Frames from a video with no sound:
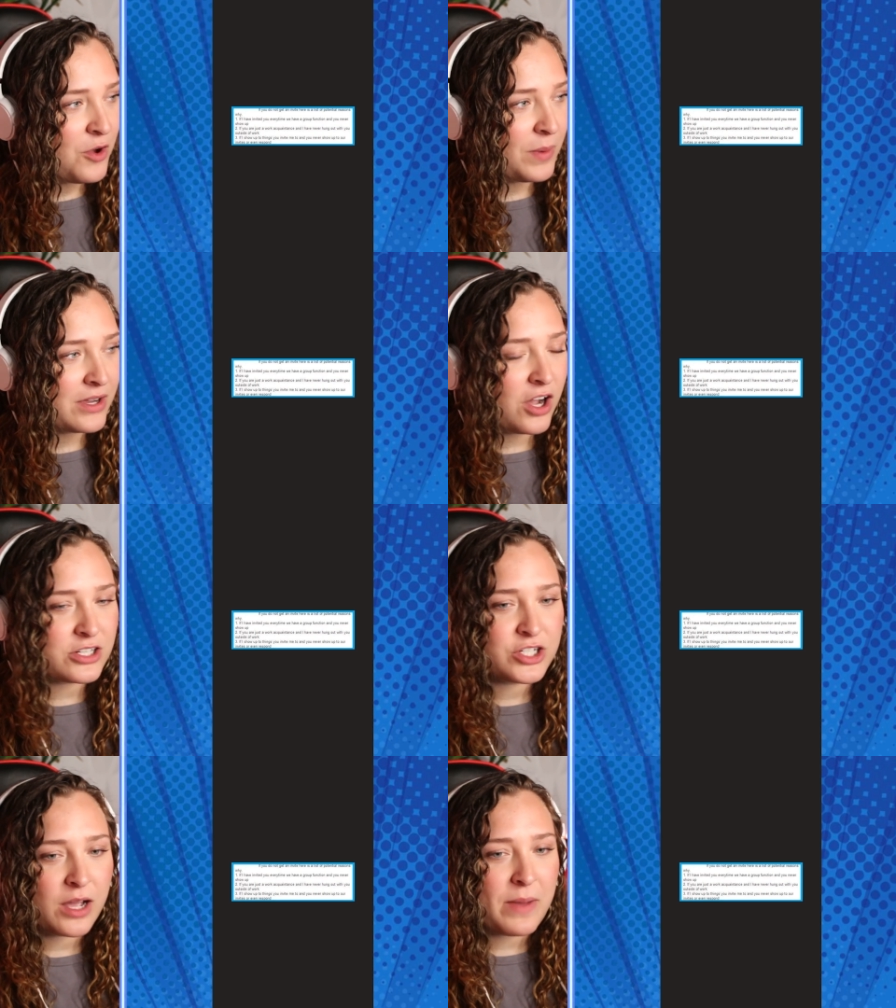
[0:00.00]
Oh my
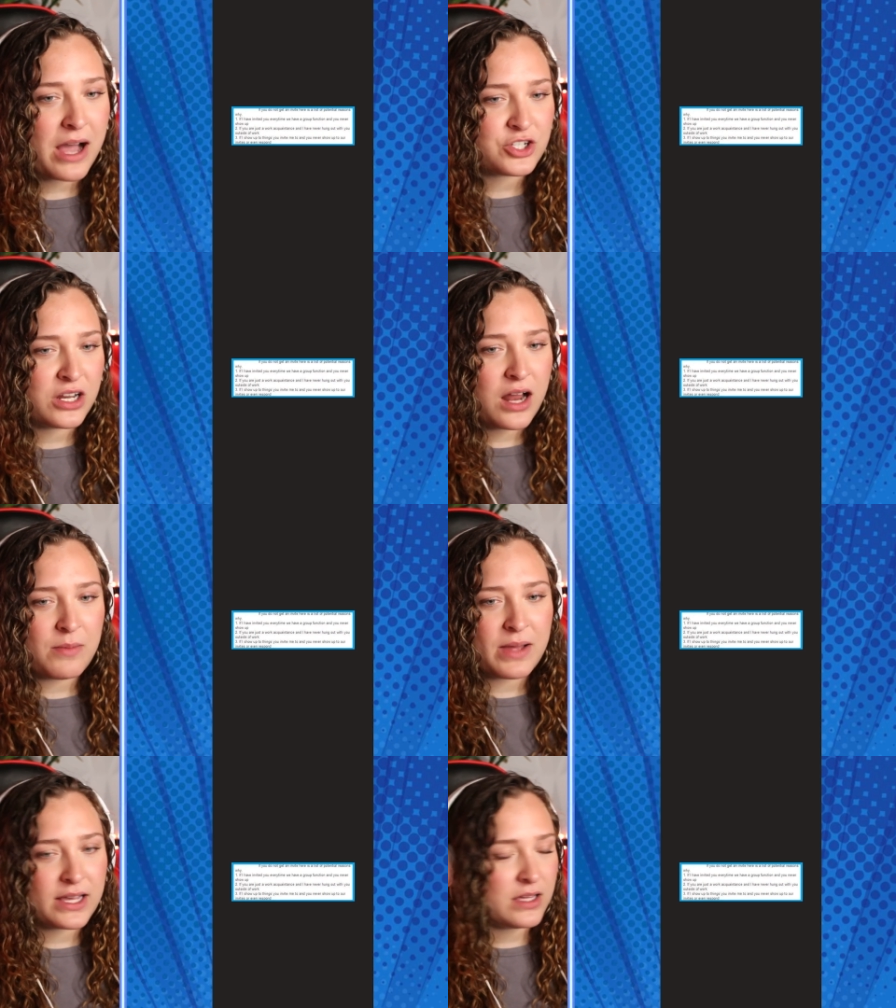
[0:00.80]
gosh. Imagine.
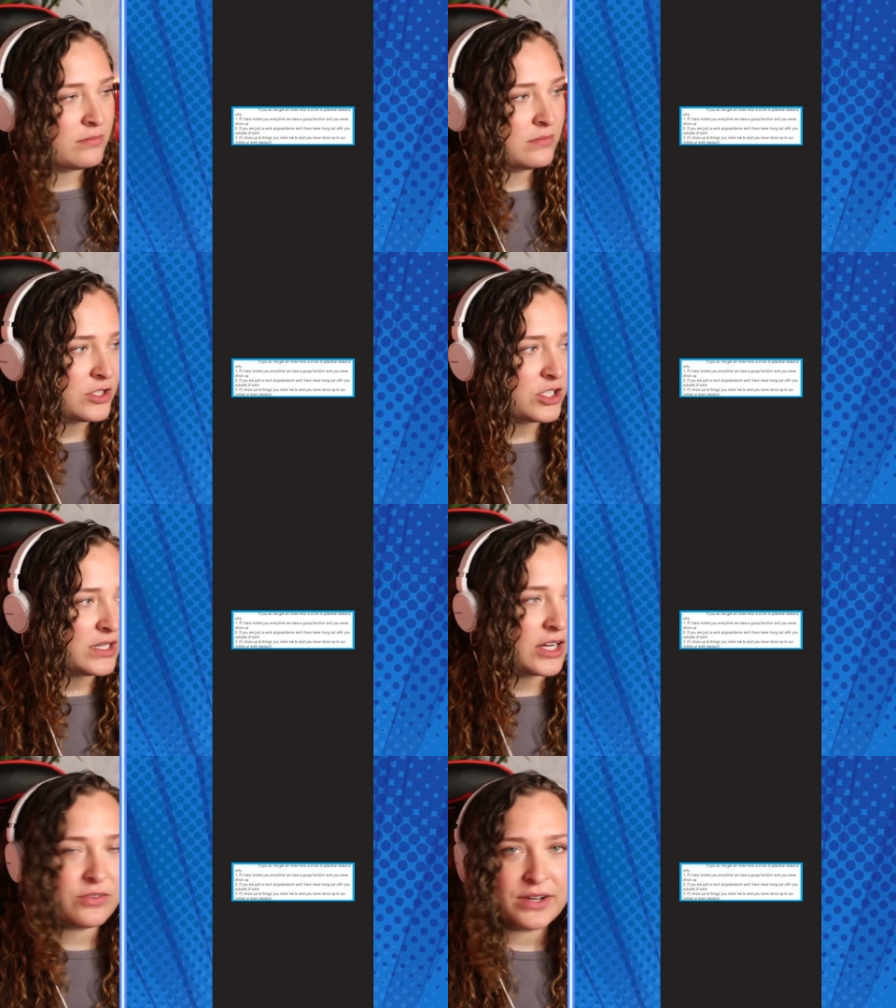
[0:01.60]
I'm like, good
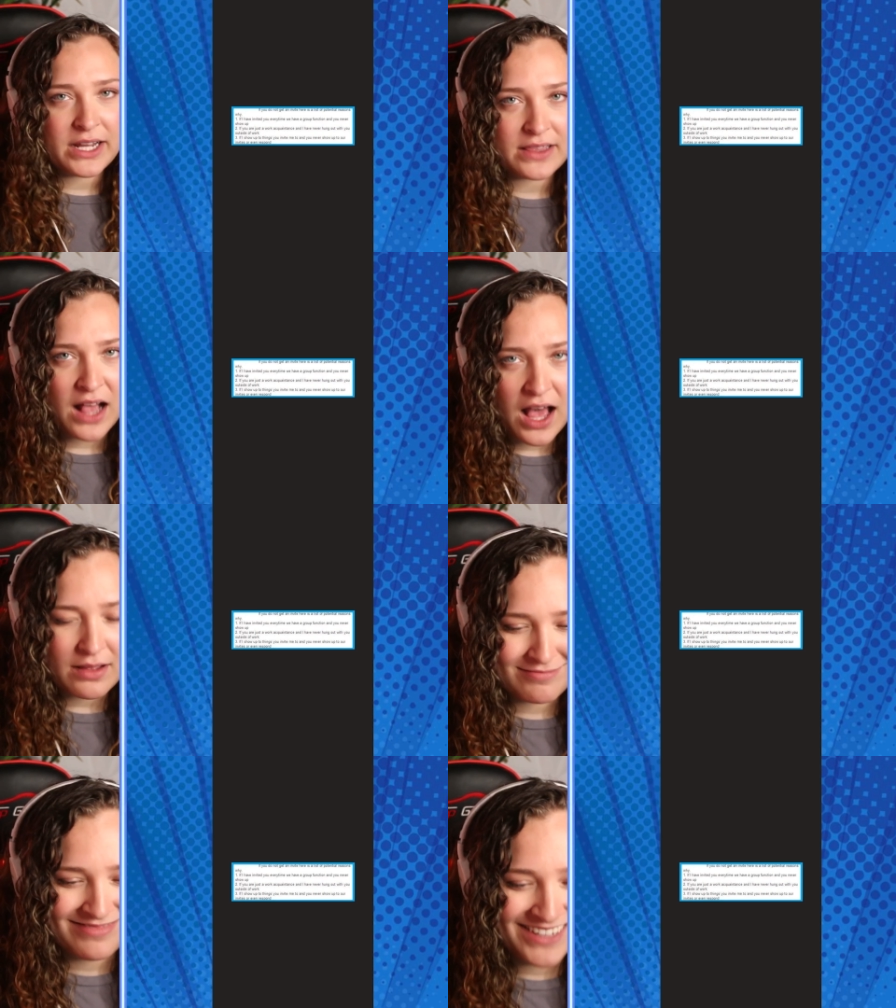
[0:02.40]
luck reading that.